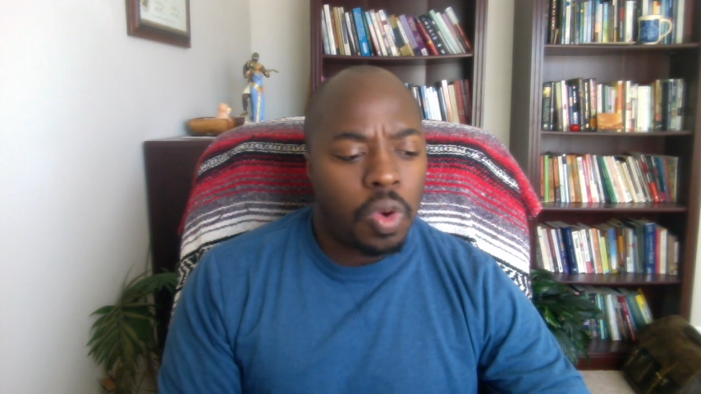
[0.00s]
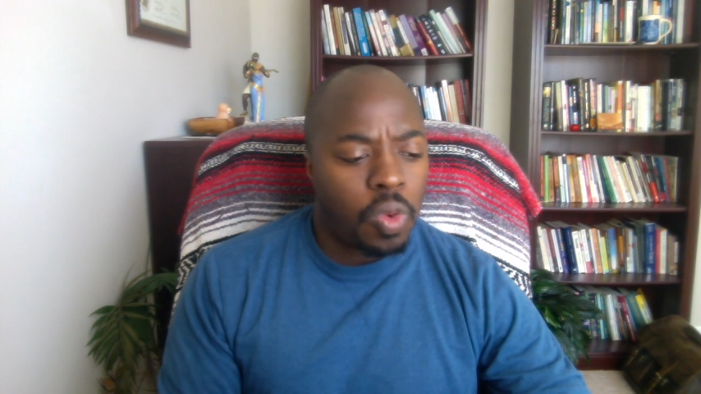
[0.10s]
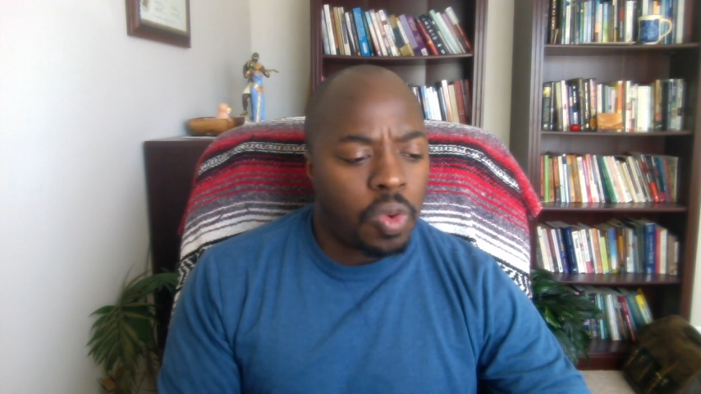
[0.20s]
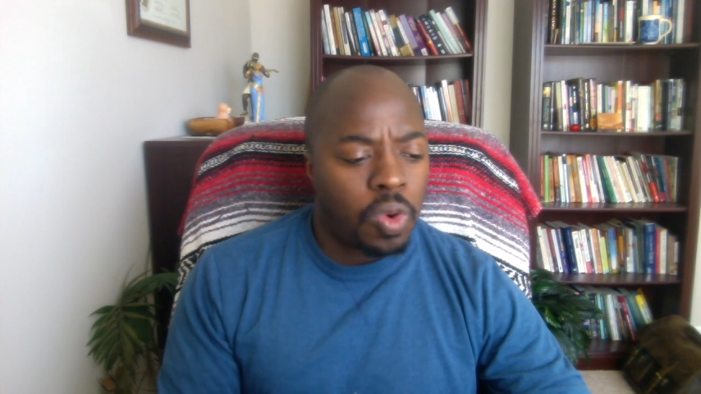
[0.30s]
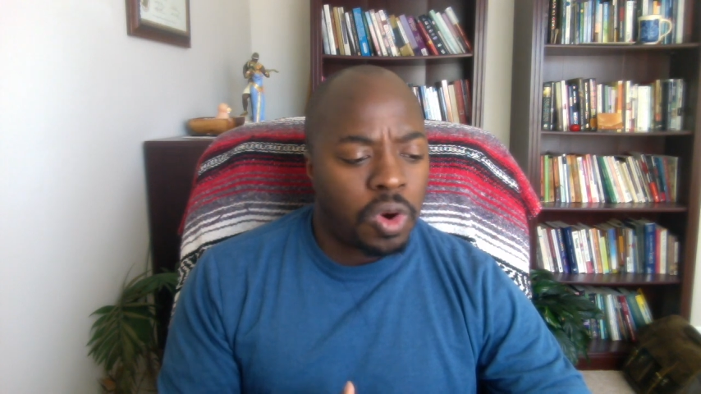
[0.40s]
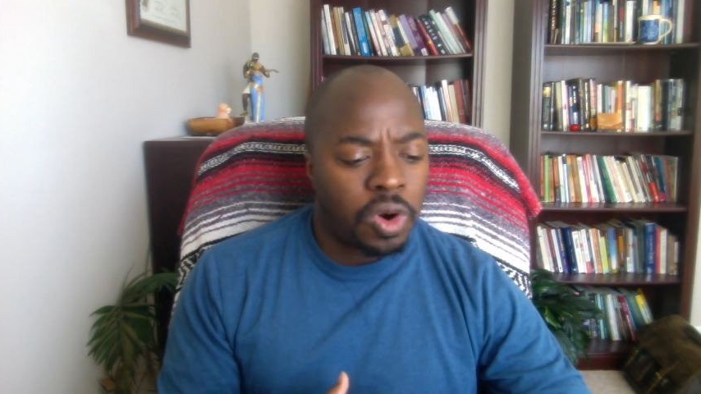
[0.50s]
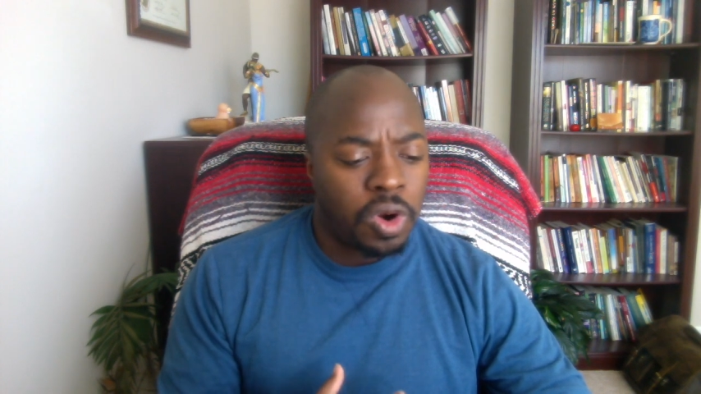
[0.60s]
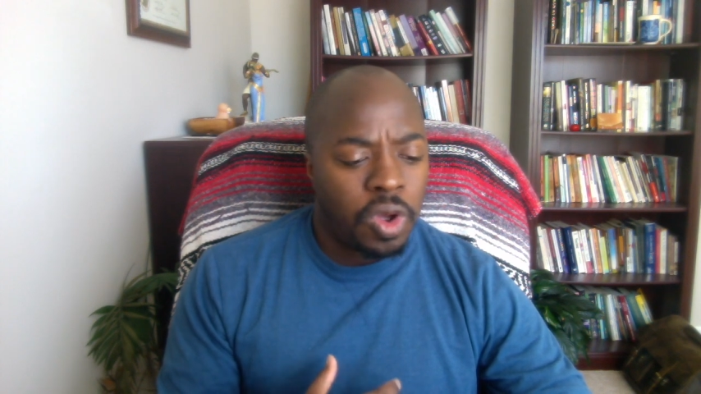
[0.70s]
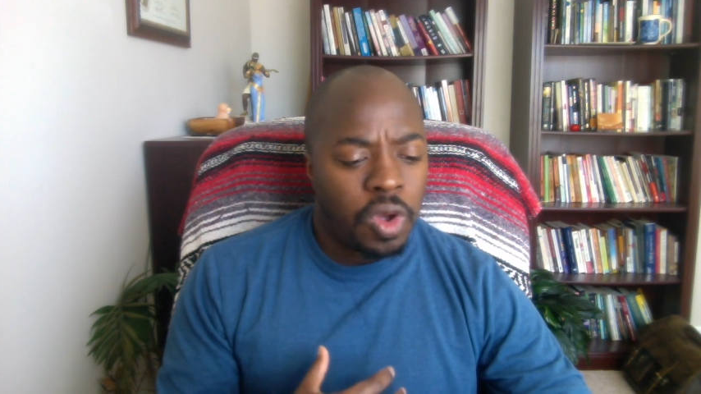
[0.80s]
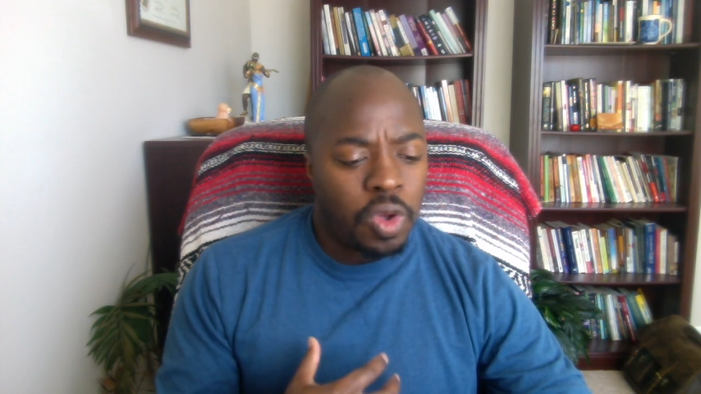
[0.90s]
or
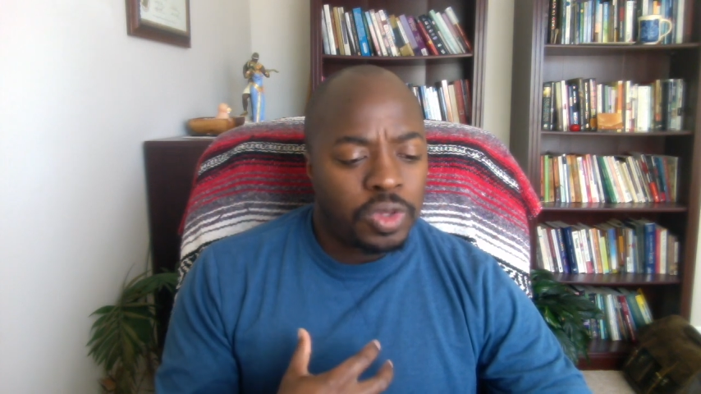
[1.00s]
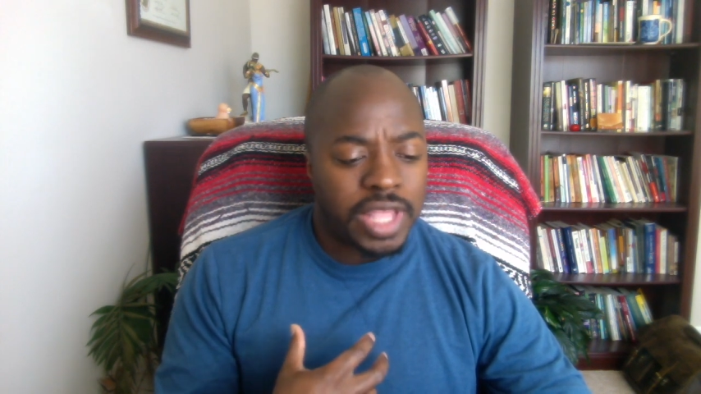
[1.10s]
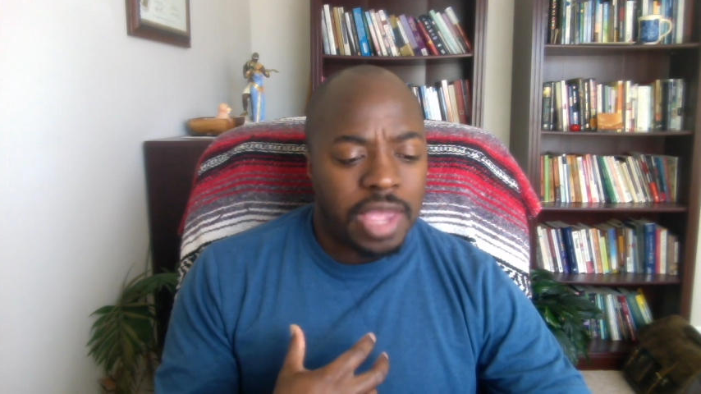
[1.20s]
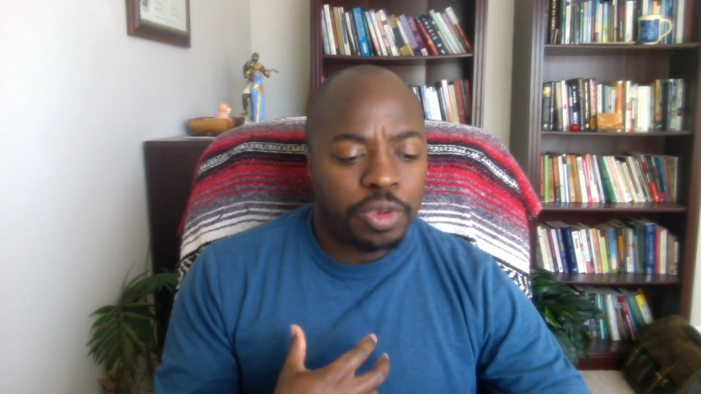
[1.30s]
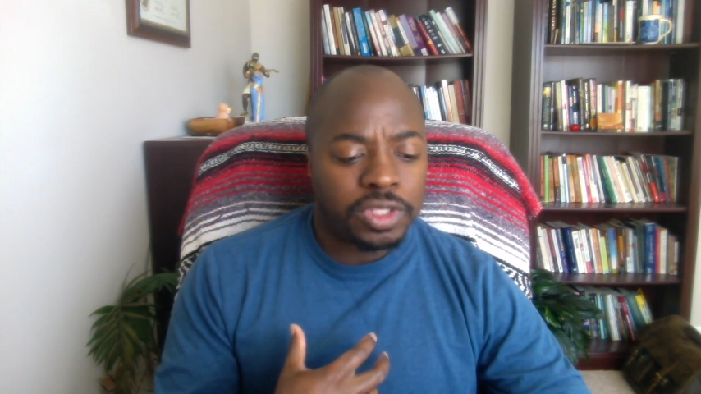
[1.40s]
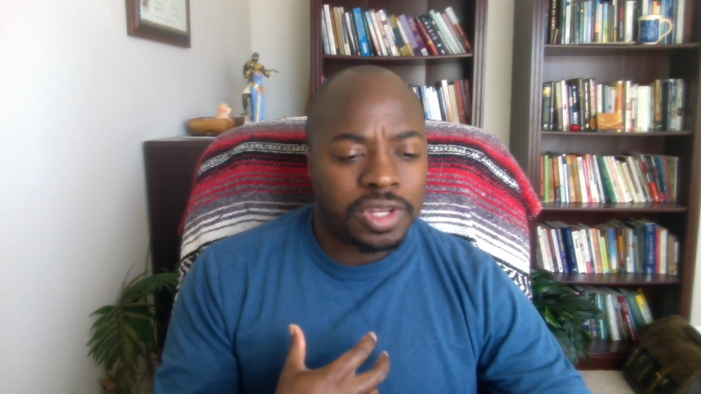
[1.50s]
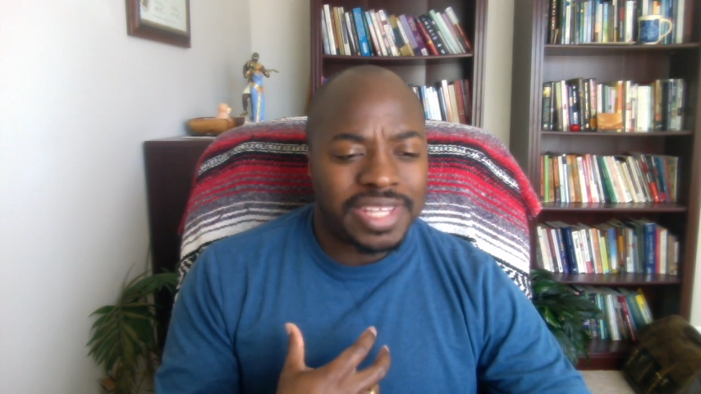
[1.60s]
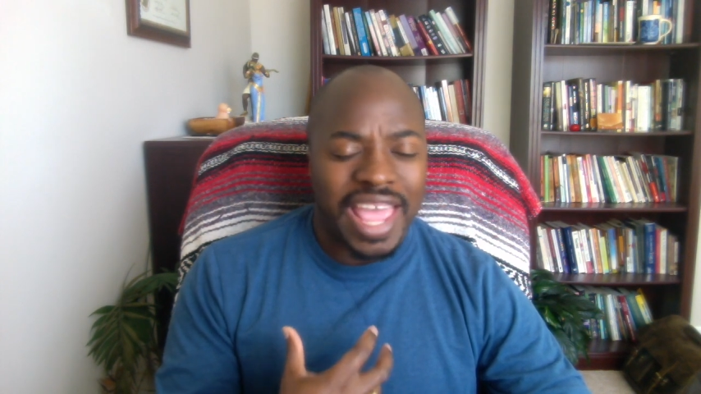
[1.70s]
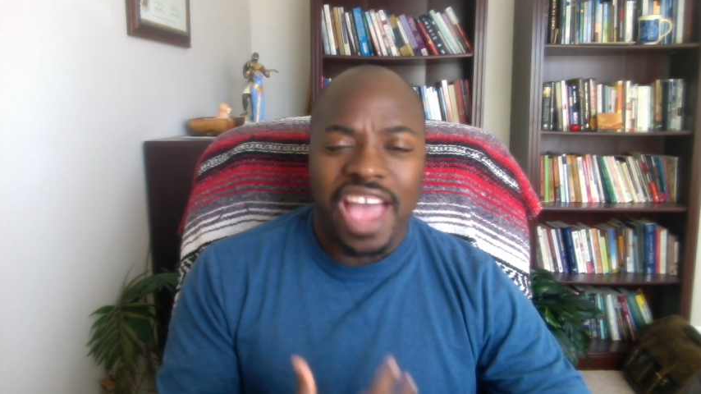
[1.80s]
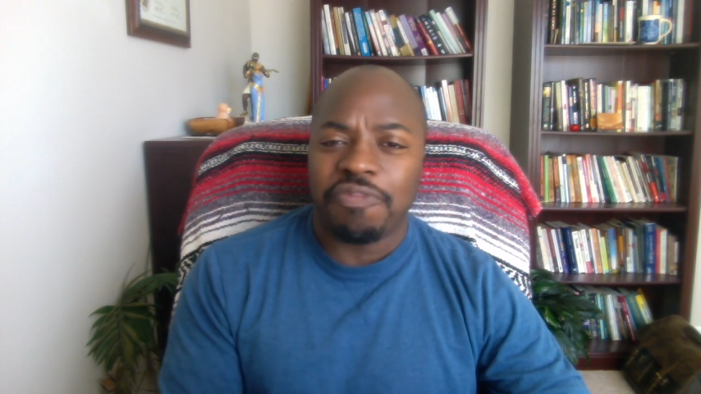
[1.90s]
who's able to
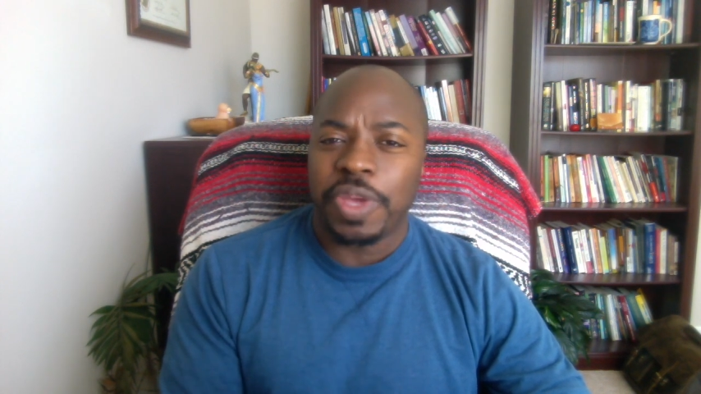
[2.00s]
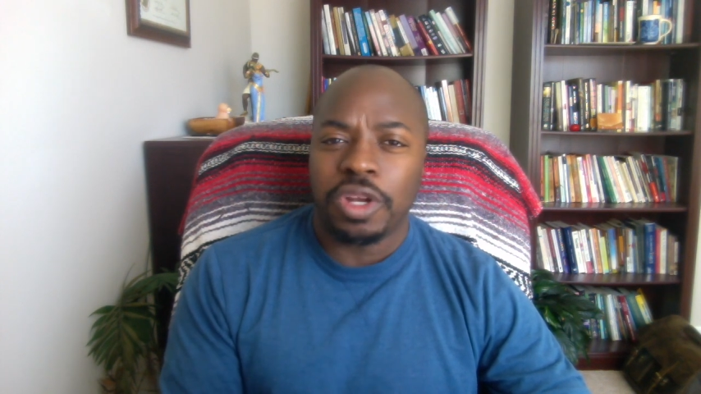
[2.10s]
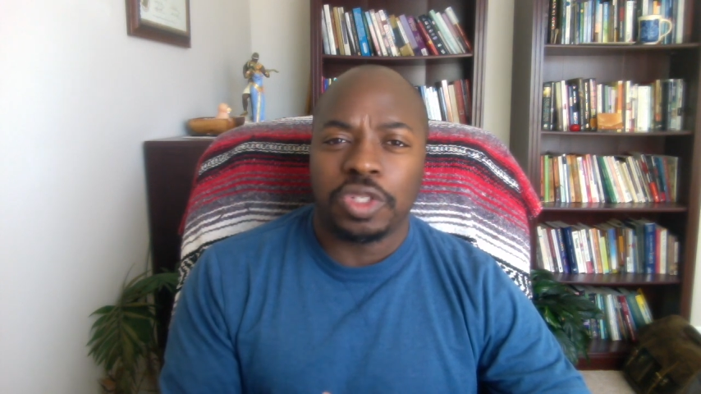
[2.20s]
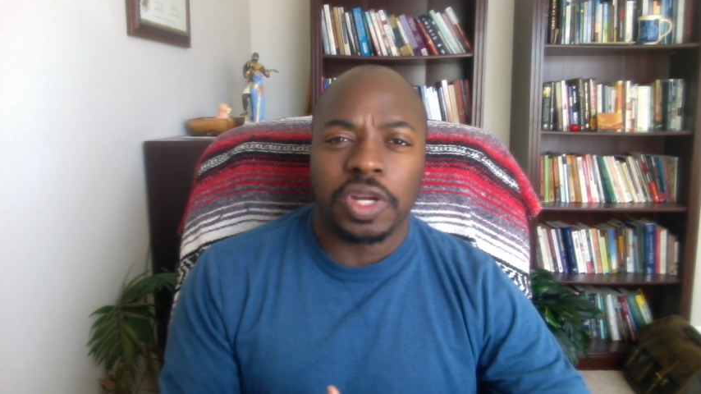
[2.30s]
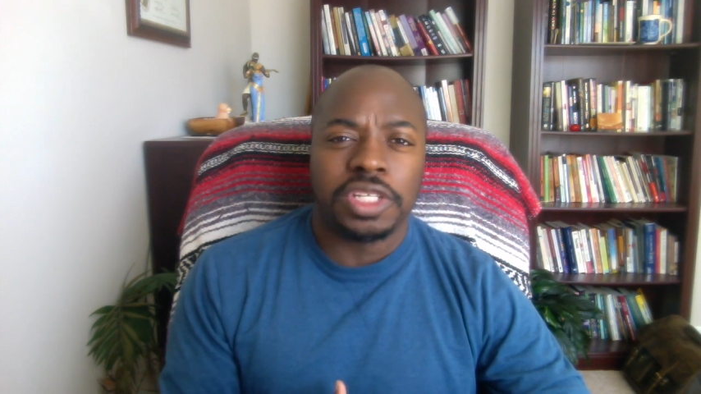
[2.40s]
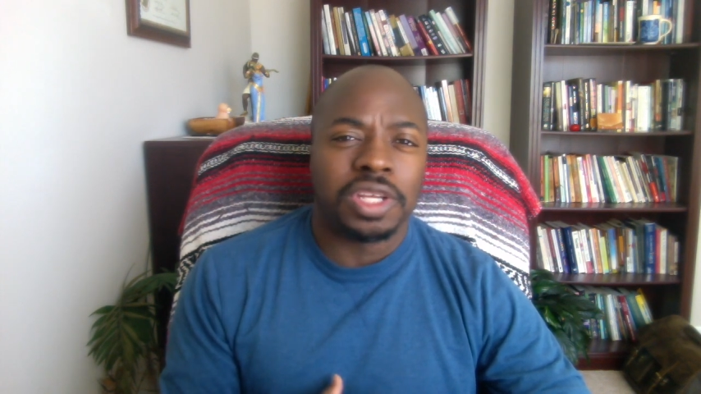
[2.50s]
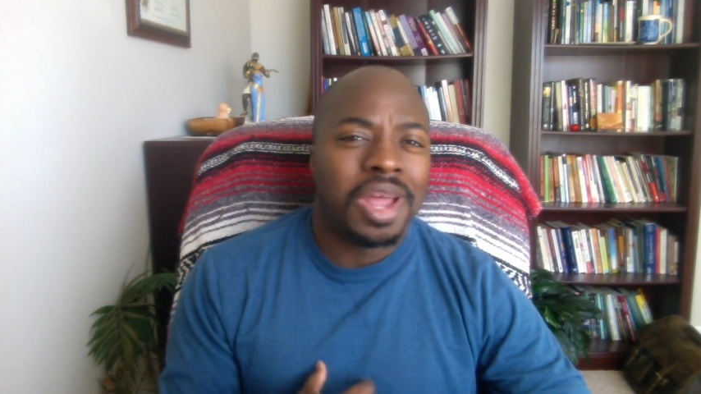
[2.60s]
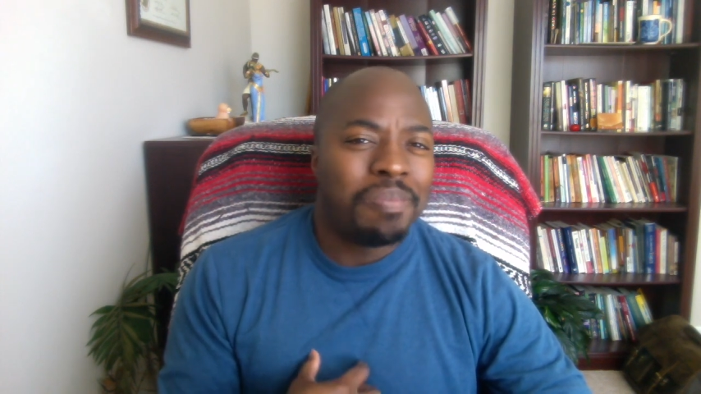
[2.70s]
have penetration